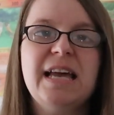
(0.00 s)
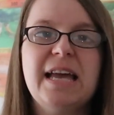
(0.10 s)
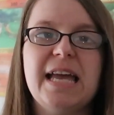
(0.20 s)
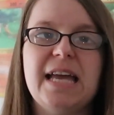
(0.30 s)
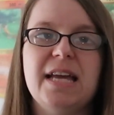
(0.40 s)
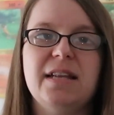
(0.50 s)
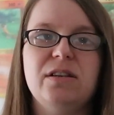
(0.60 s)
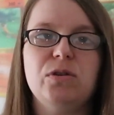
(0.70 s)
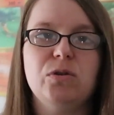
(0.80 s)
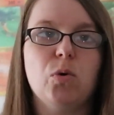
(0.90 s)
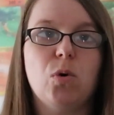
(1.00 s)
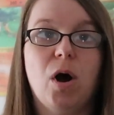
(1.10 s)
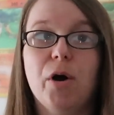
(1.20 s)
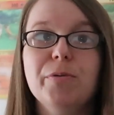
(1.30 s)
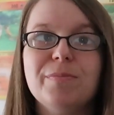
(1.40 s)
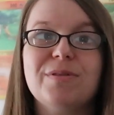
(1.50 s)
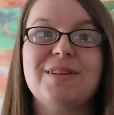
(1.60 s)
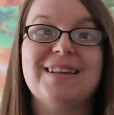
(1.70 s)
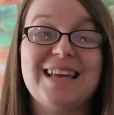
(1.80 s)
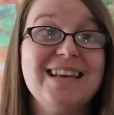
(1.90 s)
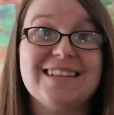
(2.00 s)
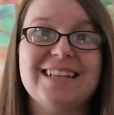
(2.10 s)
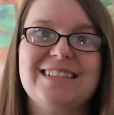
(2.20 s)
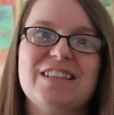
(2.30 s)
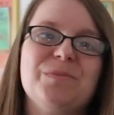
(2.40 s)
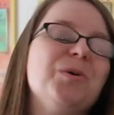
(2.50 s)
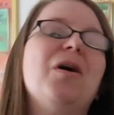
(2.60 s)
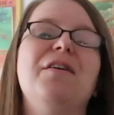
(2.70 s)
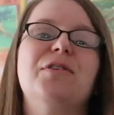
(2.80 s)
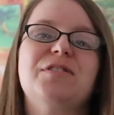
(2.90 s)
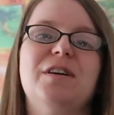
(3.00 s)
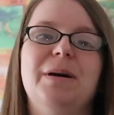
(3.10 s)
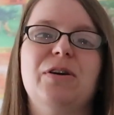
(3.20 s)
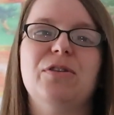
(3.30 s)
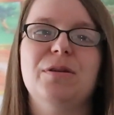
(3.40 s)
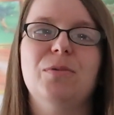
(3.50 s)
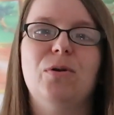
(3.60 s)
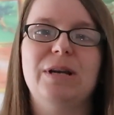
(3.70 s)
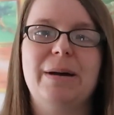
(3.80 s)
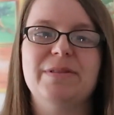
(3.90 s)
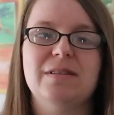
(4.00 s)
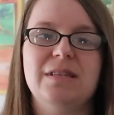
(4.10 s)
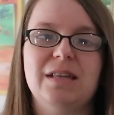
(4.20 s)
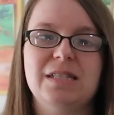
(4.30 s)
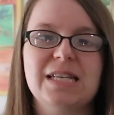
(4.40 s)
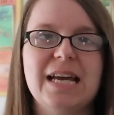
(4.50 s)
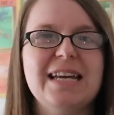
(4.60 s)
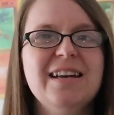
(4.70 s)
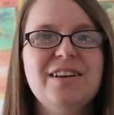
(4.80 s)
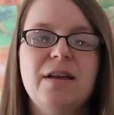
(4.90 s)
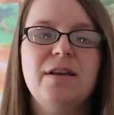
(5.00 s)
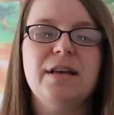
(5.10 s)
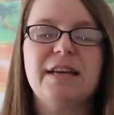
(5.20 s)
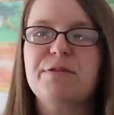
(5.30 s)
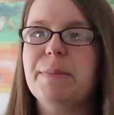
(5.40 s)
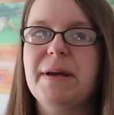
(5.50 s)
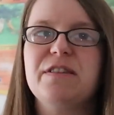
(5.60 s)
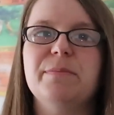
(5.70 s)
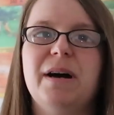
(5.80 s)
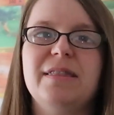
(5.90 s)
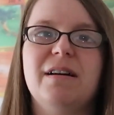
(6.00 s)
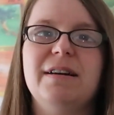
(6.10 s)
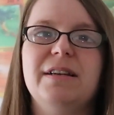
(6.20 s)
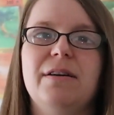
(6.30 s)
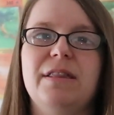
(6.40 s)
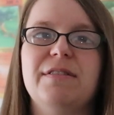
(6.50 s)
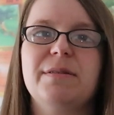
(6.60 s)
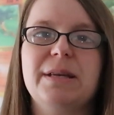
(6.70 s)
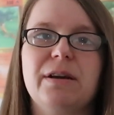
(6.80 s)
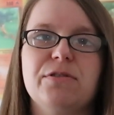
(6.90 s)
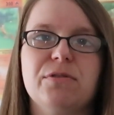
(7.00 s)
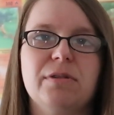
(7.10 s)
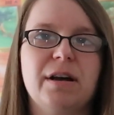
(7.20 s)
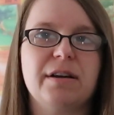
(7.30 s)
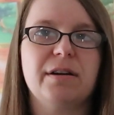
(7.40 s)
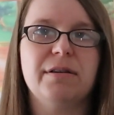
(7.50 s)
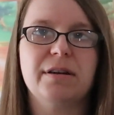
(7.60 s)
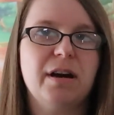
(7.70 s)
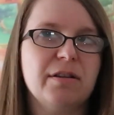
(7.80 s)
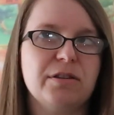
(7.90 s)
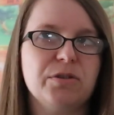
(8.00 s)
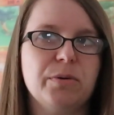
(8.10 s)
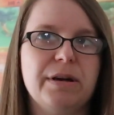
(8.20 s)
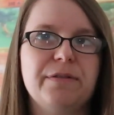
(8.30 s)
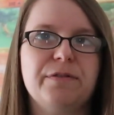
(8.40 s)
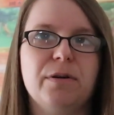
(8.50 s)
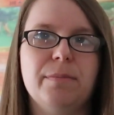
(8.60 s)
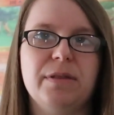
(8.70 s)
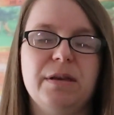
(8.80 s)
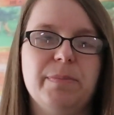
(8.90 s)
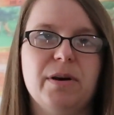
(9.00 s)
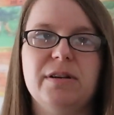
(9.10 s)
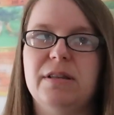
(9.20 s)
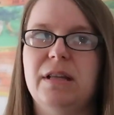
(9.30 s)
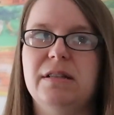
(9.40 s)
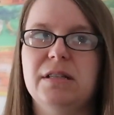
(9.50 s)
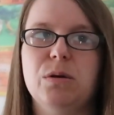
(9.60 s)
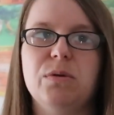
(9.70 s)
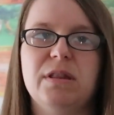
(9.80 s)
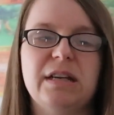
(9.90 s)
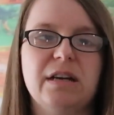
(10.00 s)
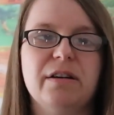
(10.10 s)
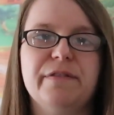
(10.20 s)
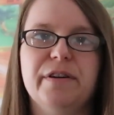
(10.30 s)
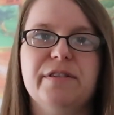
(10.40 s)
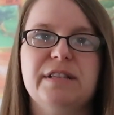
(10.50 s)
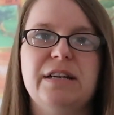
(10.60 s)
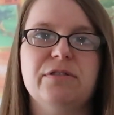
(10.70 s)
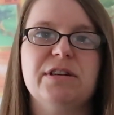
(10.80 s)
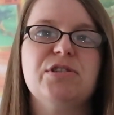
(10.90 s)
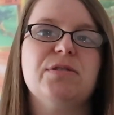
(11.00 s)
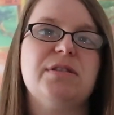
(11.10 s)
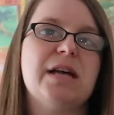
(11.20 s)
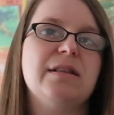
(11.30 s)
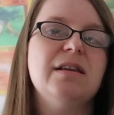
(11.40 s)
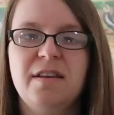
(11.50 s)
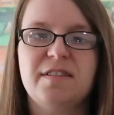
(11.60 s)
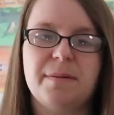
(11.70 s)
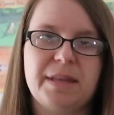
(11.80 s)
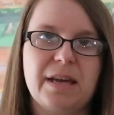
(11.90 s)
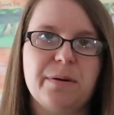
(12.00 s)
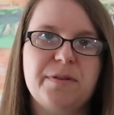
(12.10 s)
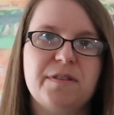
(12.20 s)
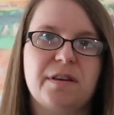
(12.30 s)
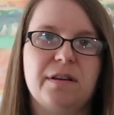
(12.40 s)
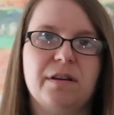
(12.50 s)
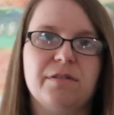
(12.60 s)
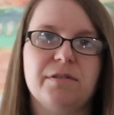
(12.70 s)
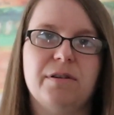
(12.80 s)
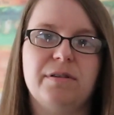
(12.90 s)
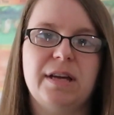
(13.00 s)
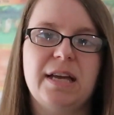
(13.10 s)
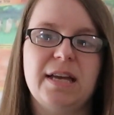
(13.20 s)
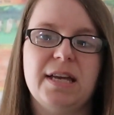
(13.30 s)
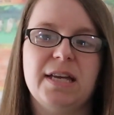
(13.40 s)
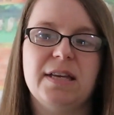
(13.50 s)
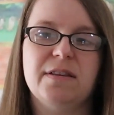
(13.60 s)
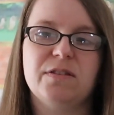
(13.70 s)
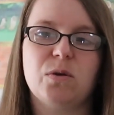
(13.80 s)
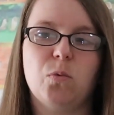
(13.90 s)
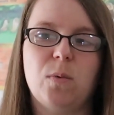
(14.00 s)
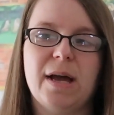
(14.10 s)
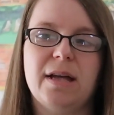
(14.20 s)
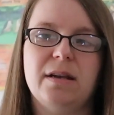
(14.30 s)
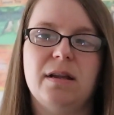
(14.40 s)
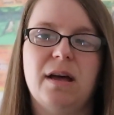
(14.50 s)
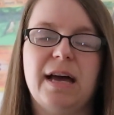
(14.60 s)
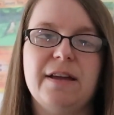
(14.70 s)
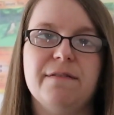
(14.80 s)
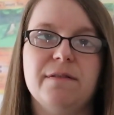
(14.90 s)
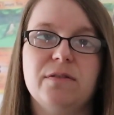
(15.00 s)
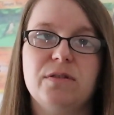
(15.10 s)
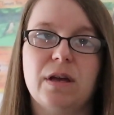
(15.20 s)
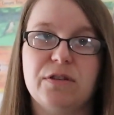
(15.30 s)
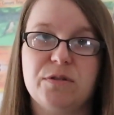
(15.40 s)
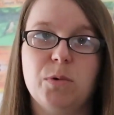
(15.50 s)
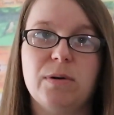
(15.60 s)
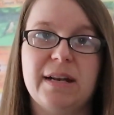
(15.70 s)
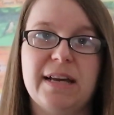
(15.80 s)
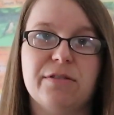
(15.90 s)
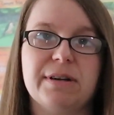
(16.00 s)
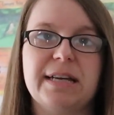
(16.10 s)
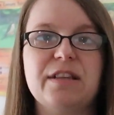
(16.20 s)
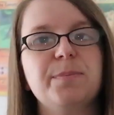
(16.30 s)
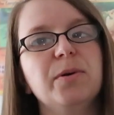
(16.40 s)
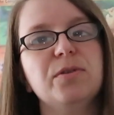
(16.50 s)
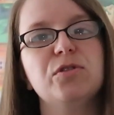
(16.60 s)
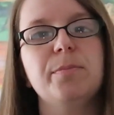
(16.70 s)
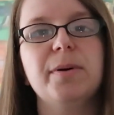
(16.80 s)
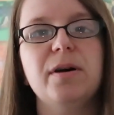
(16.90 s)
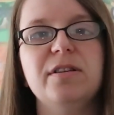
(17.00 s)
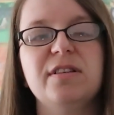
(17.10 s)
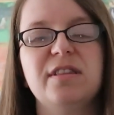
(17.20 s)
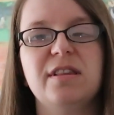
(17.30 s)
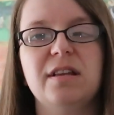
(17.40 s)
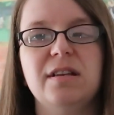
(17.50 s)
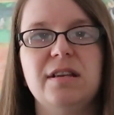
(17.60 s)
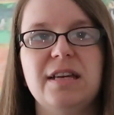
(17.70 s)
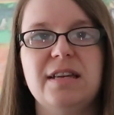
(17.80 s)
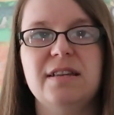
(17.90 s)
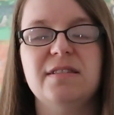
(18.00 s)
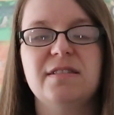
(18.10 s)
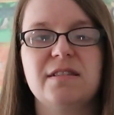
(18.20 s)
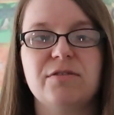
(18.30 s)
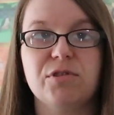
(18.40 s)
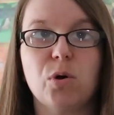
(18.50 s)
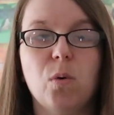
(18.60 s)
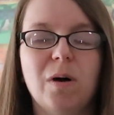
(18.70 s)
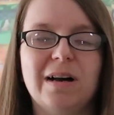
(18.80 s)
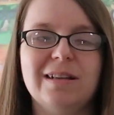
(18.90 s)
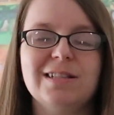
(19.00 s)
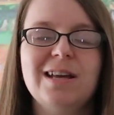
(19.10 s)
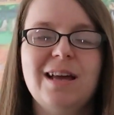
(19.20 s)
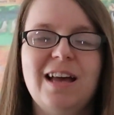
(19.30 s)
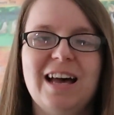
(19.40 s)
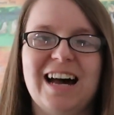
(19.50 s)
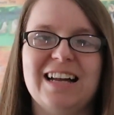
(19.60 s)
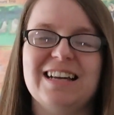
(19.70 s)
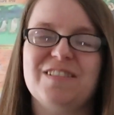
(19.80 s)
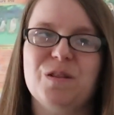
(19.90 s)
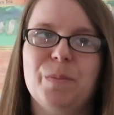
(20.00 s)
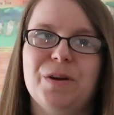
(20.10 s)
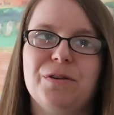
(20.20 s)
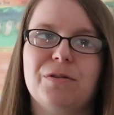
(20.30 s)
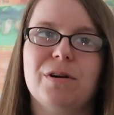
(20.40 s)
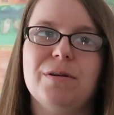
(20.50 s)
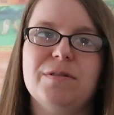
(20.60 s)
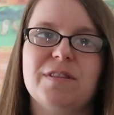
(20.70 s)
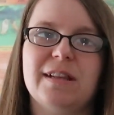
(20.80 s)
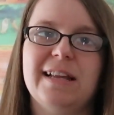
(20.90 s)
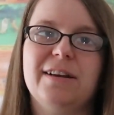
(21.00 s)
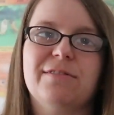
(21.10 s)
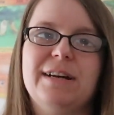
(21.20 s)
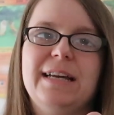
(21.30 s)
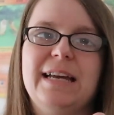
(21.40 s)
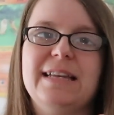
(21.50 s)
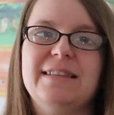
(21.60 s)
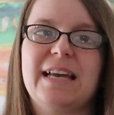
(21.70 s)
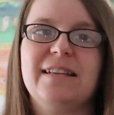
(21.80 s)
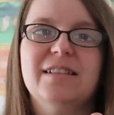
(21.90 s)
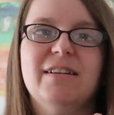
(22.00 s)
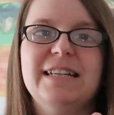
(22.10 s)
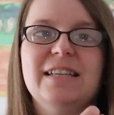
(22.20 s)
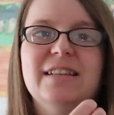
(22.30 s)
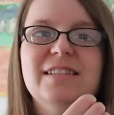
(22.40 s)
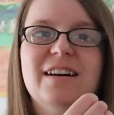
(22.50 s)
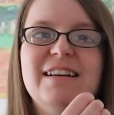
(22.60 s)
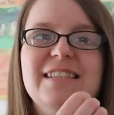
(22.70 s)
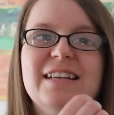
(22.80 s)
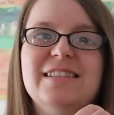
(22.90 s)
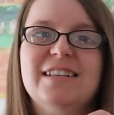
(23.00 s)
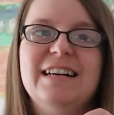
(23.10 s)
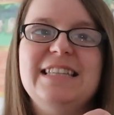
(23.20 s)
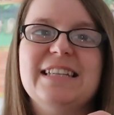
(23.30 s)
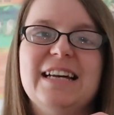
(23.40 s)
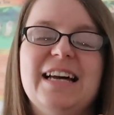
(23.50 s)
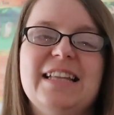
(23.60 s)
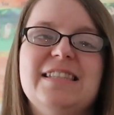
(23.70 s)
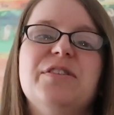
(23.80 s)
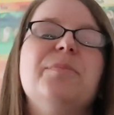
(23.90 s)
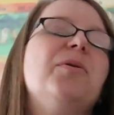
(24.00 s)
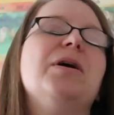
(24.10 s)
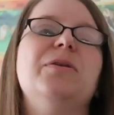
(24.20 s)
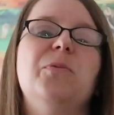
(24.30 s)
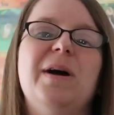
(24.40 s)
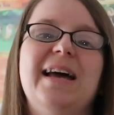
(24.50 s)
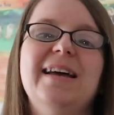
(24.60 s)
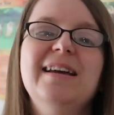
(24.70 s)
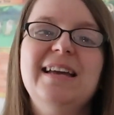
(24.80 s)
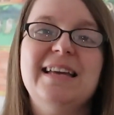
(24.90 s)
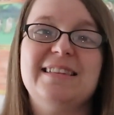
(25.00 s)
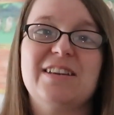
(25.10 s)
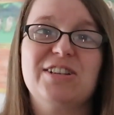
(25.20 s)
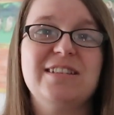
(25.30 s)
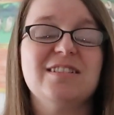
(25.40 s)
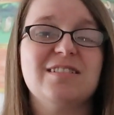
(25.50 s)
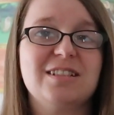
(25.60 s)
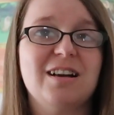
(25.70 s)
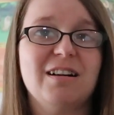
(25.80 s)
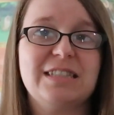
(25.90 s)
in your homes, easily accessible. I've got some, I got them on Amazon the other day. It gives me peace of mind that I know that if something goes wrong, I can go and cut the toy from the bird and then deal with any kind of first aid or issues then. Something else that can go wrong is when a smaller leg ring is put onto a bird than is required, and as the bird grows the leg ring is getting tighter and tighter and tighter until the point where it actually starts to cut